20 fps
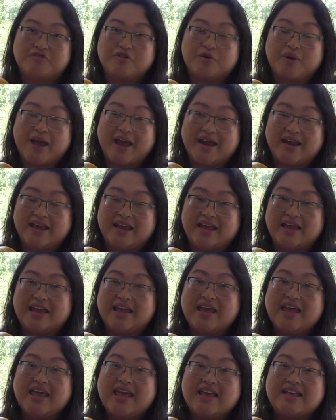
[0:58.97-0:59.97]
variety
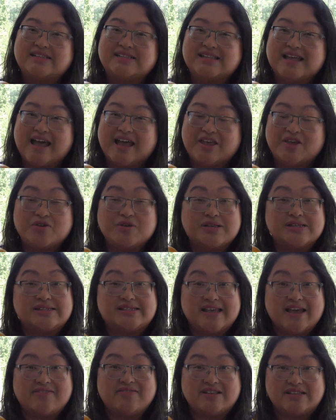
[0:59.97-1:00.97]
is that you can
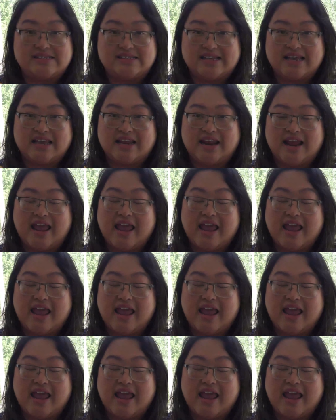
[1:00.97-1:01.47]
save the seed,